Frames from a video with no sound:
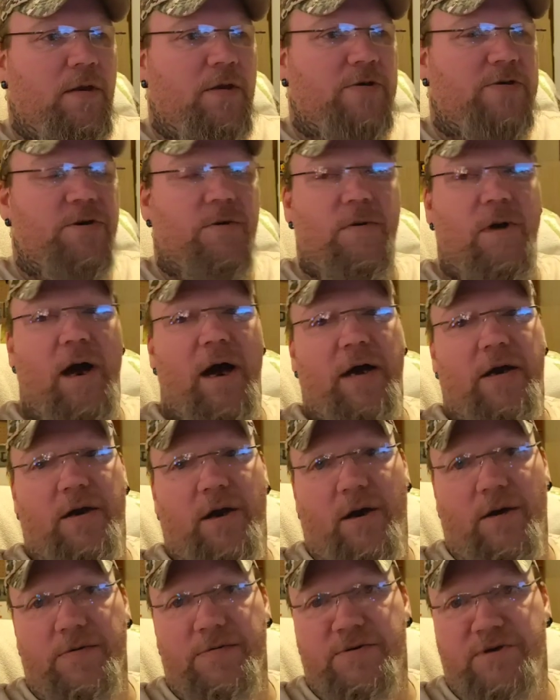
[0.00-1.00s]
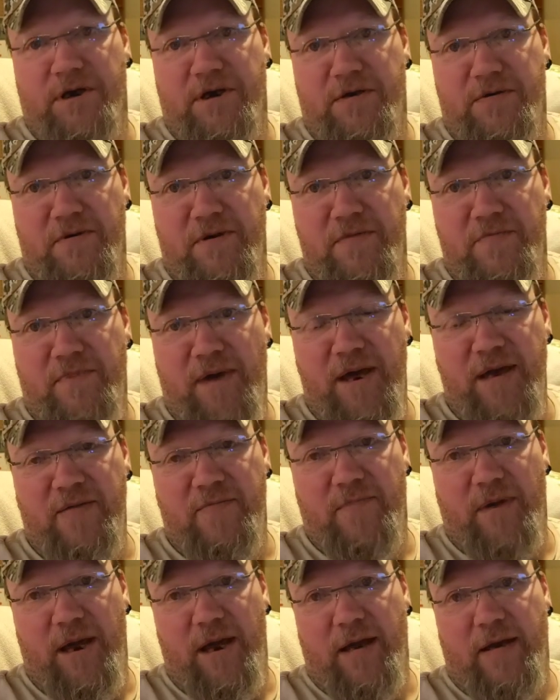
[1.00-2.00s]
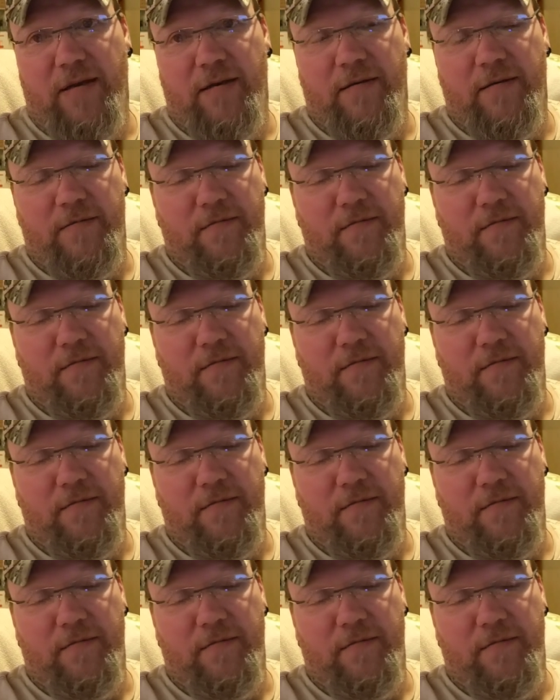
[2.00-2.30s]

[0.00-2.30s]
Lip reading: So I called Synchrony Bank back,